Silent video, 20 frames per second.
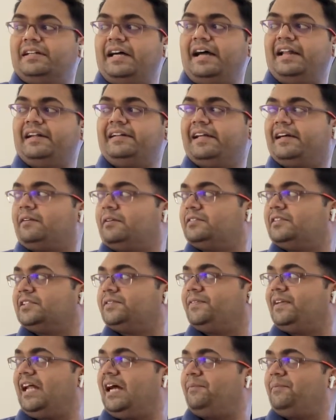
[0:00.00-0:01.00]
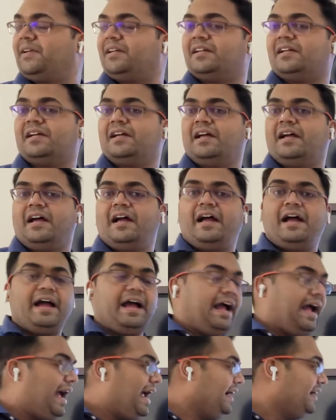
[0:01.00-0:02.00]
Direct necrosis will happen.
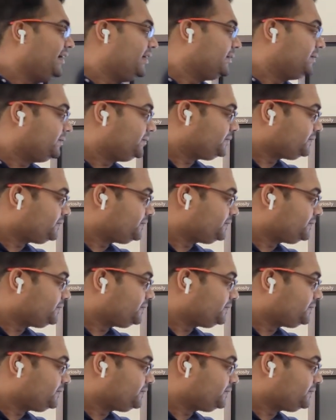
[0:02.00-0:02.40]
And